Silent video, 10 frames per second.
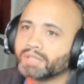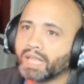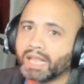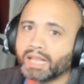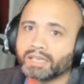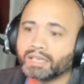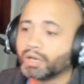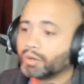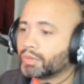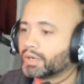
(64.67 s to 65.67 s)
And
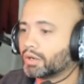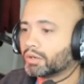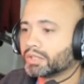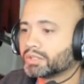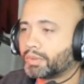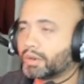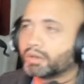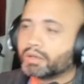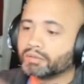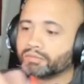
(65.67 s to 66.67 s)
Red Hulk is a part
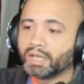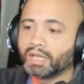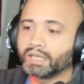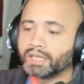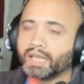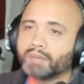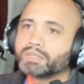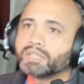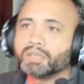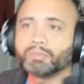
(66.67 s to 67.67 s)
of Gamma
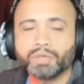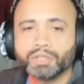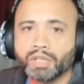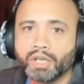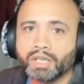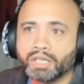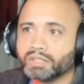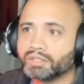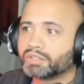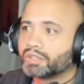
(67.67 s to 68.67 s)
Team, which
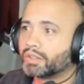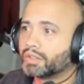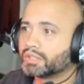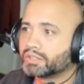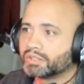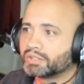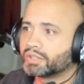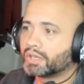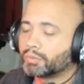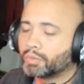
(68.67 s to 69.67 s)
is
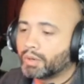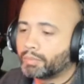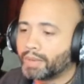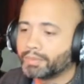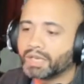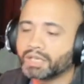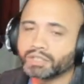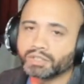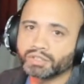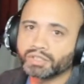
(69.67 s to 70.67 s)
what
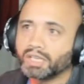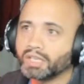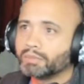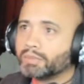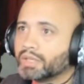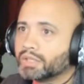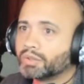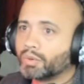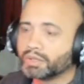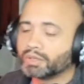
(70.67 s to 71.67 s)
Abomination's team is
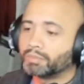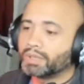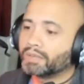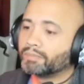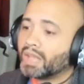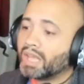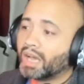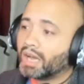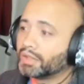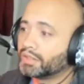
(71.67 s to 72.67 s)
going to be.
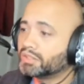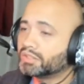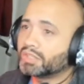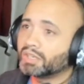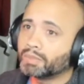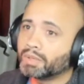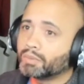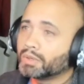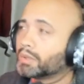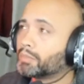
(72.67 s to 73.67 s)
This is going to be
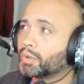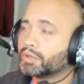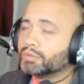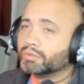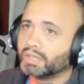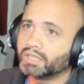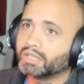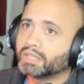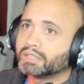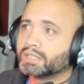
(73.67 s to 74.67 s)
one of the more
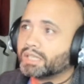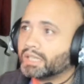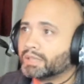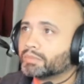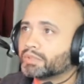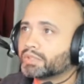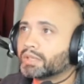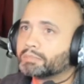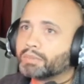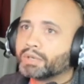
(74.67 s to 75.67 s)
unique teams that
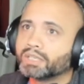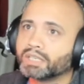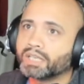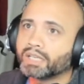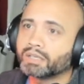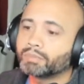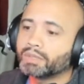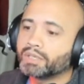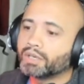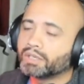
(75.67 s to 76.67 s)
I'm putting together,
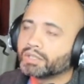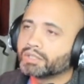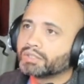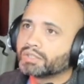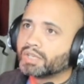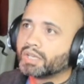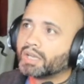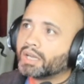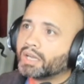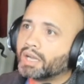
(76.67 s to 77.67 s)
because
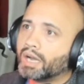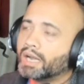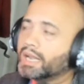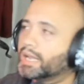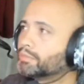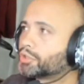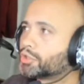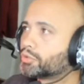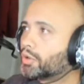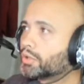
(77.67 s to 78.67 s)
I am
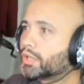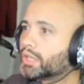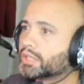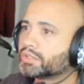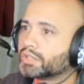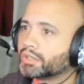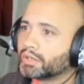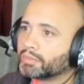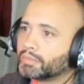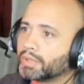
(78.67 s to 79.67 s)
strongly
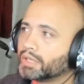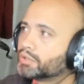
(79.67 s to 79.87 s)
considering being